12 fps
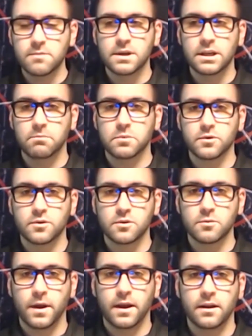the meetup
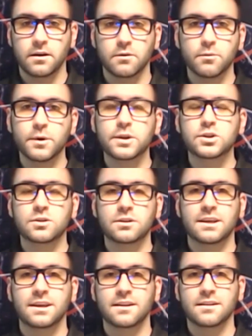group, and
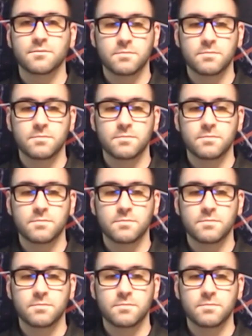originally the